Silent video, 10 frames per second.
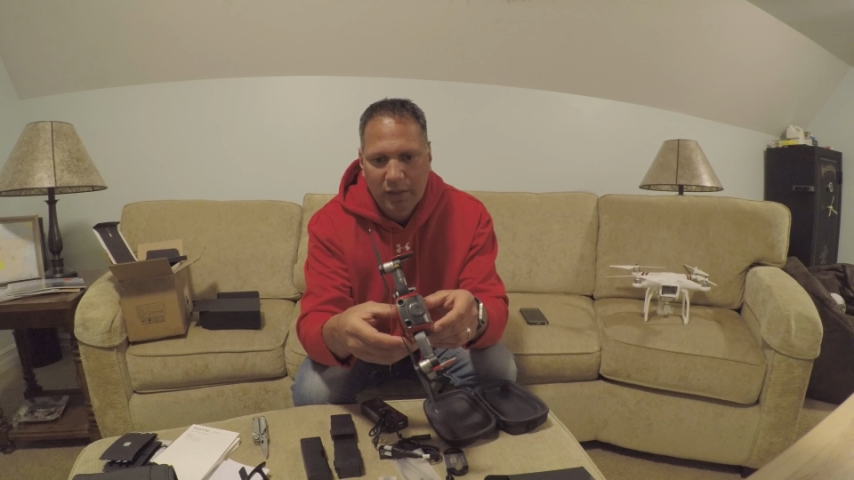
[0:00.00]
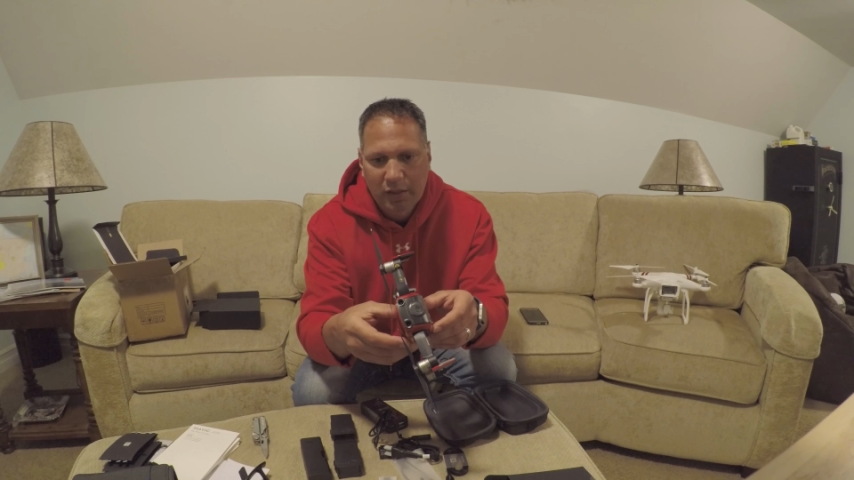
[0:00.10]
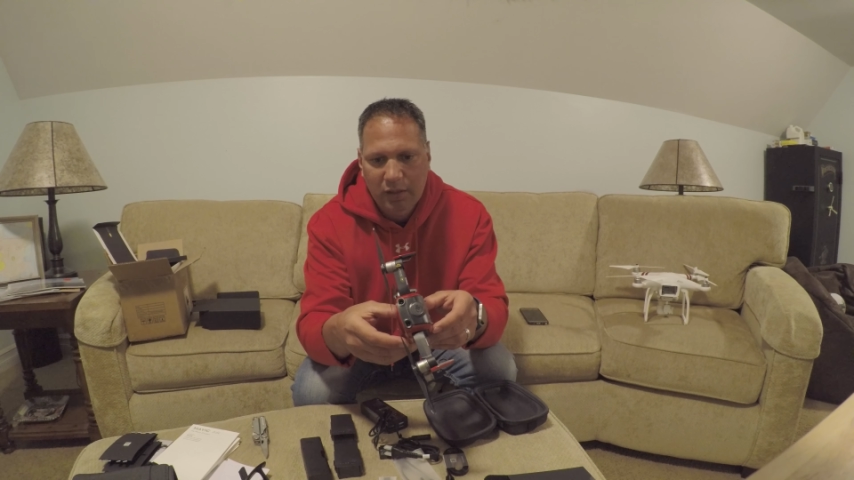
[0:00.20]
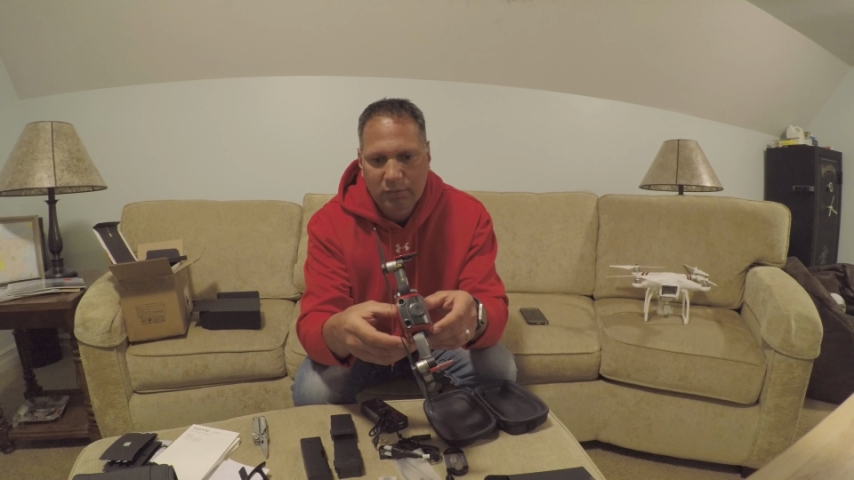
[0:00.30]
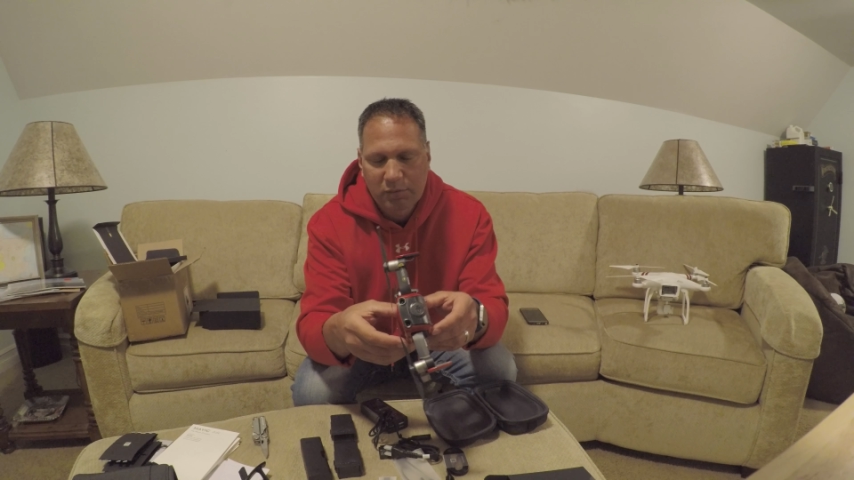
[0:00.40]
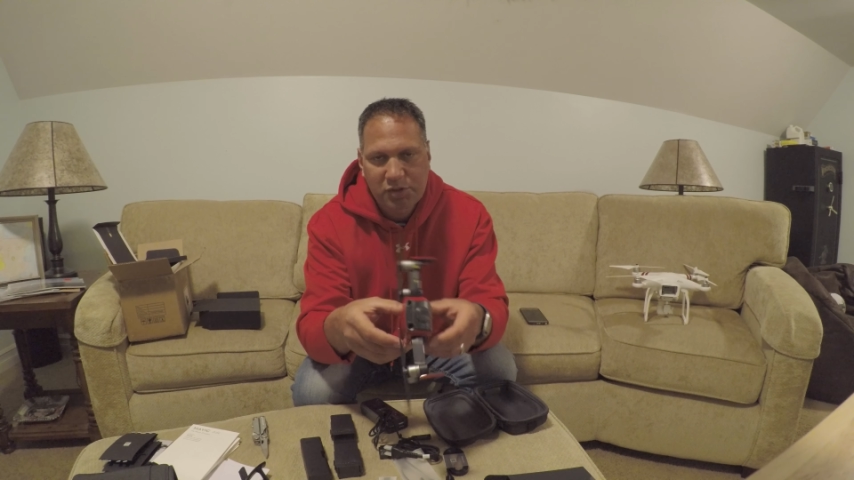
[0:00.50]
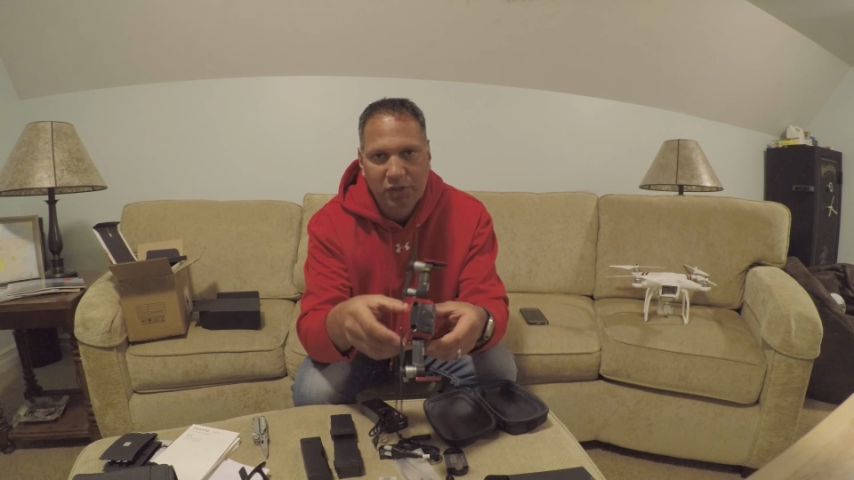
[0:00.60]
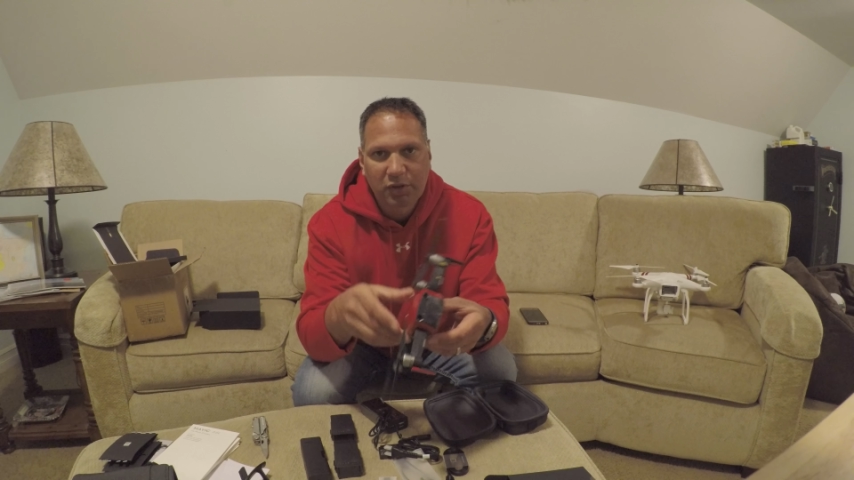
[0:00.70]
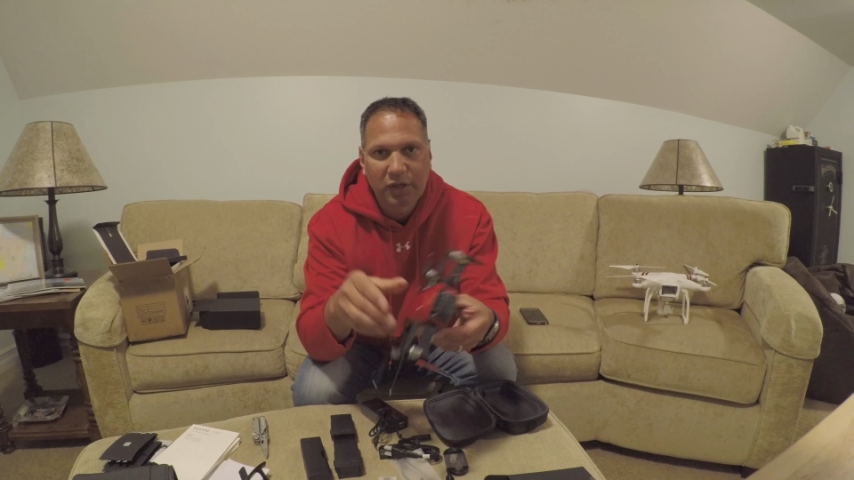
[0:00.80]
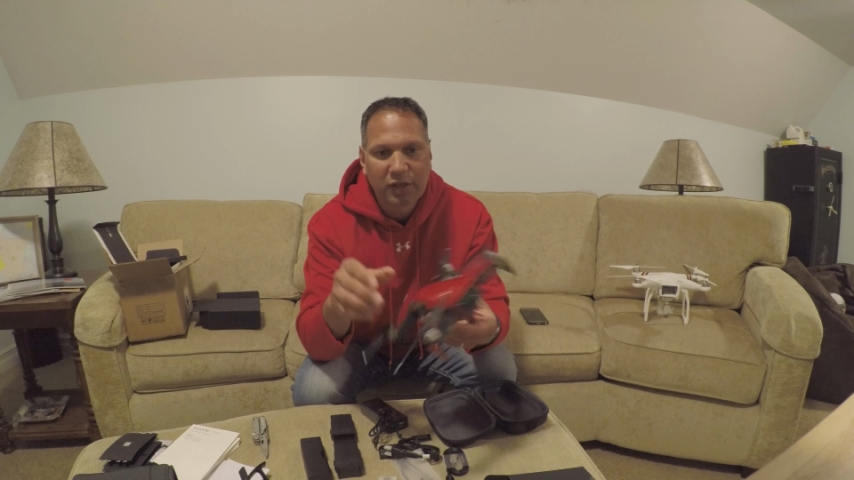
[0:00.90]
I'm
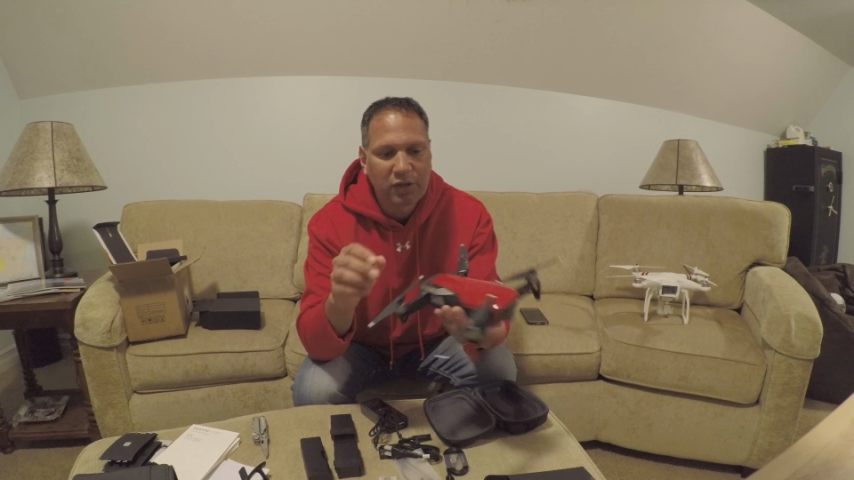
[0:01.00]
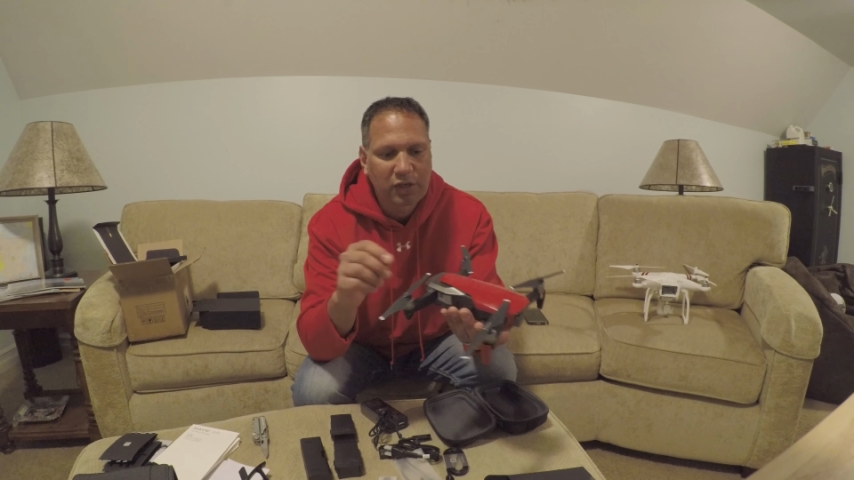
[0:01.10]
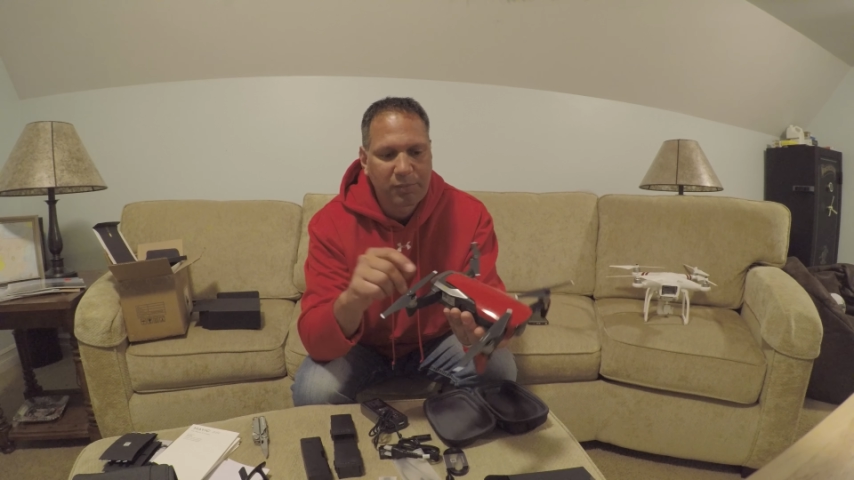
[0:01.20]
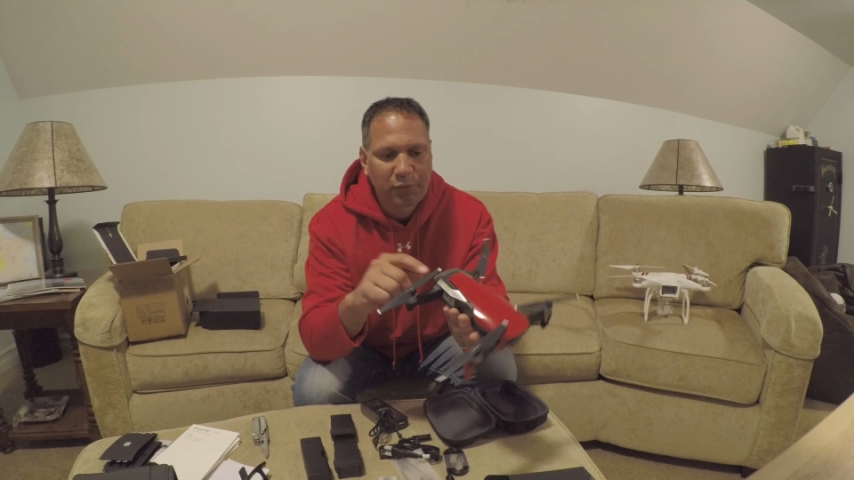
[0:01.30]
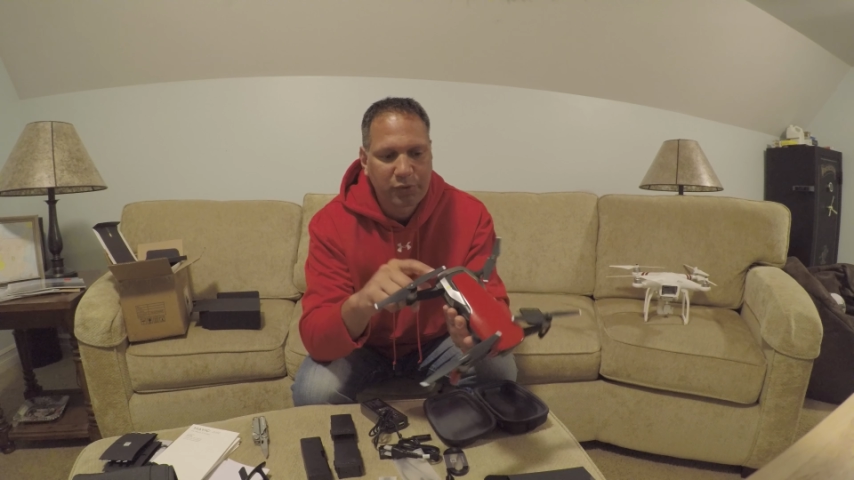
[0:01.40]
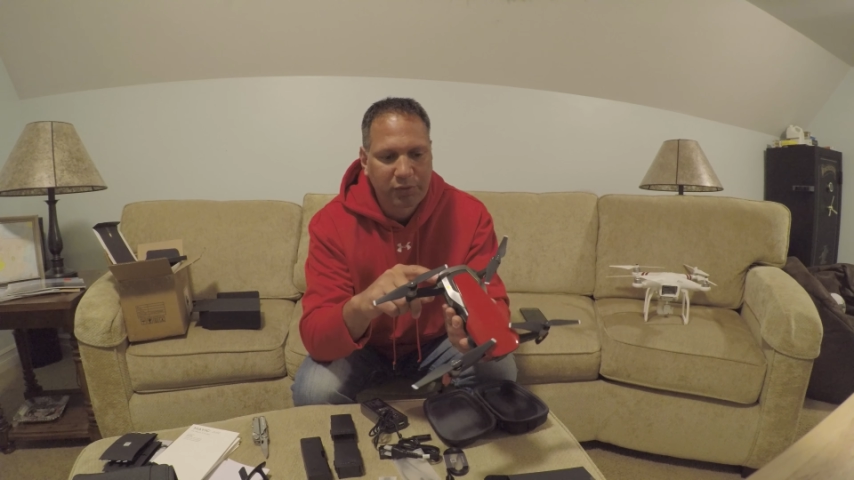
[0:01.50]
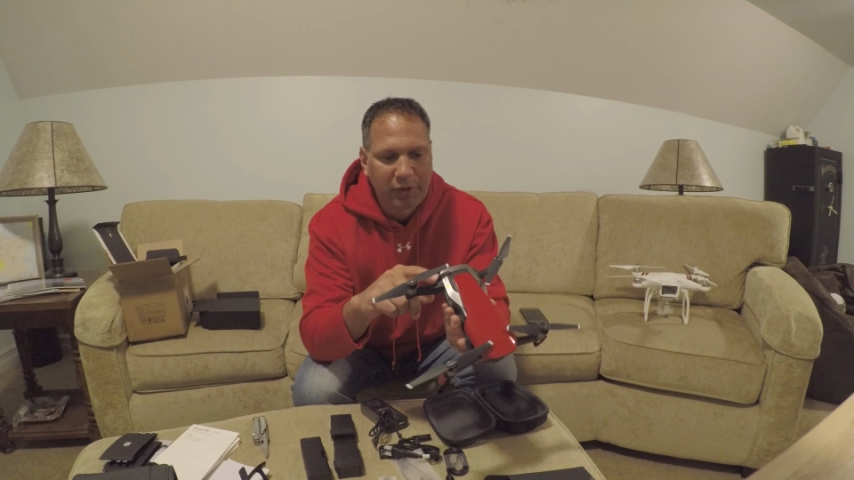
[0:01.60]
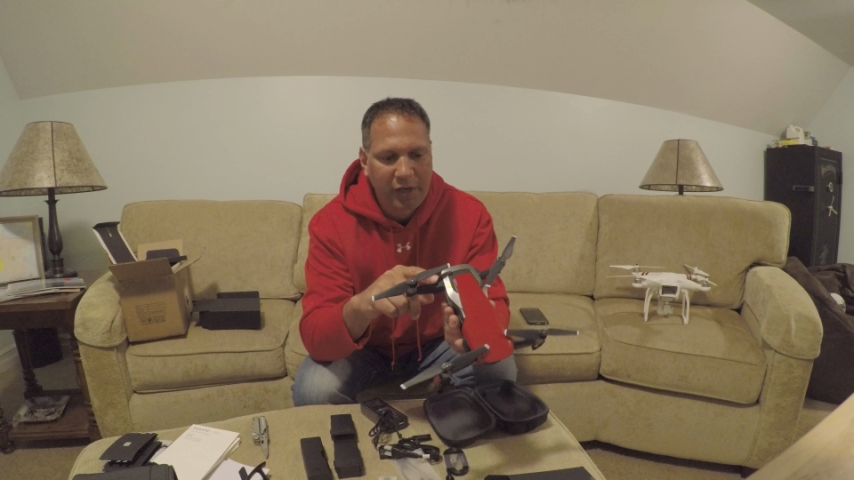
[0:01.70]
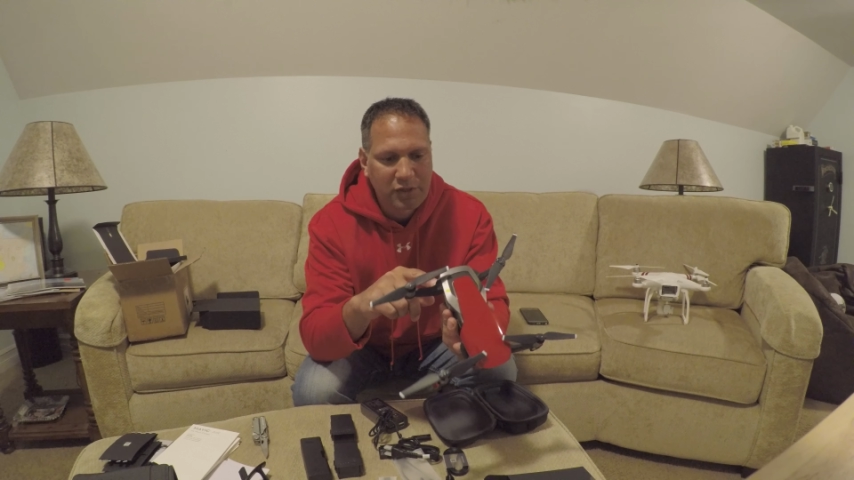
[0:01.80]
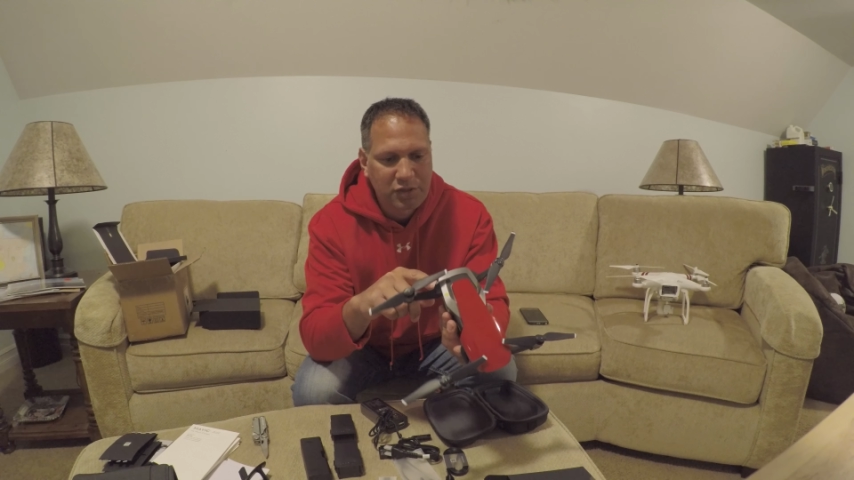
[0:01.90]
still going to look up what the
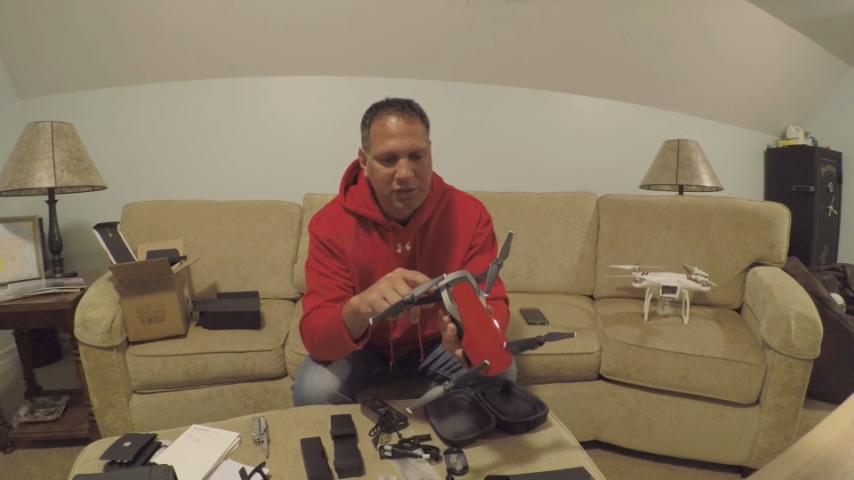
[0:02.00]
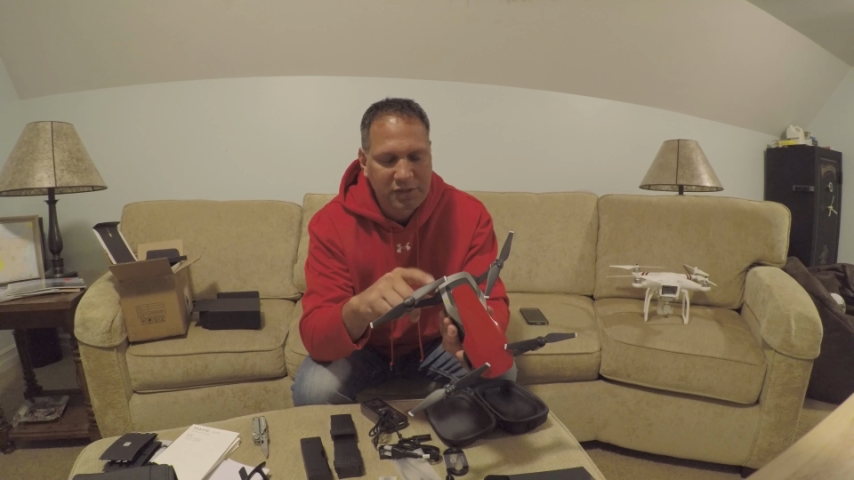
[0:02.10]
range is.